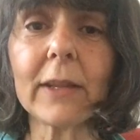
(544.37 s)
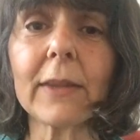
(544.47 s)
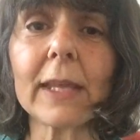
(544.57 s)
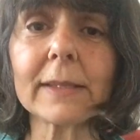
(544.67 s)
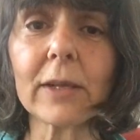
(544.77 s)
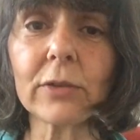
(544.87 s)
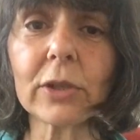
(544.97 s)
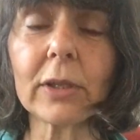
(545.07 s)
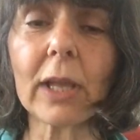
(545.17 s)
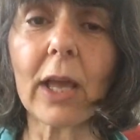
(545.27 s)
that that
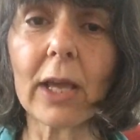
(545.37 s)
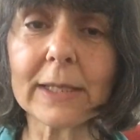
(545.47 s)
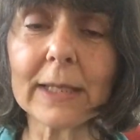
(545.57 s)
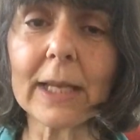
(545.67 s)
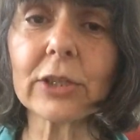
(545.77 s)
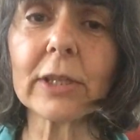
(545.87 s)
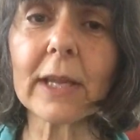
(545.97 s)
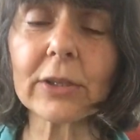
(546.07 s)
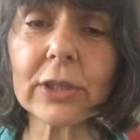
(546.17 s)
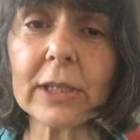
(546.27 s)
social isolation and
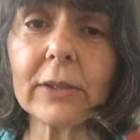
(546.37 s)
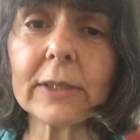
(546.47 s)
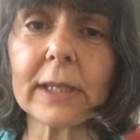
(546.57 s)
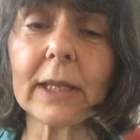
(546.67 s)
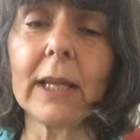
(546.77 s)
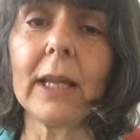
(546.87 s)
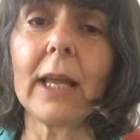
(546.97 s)
that shielding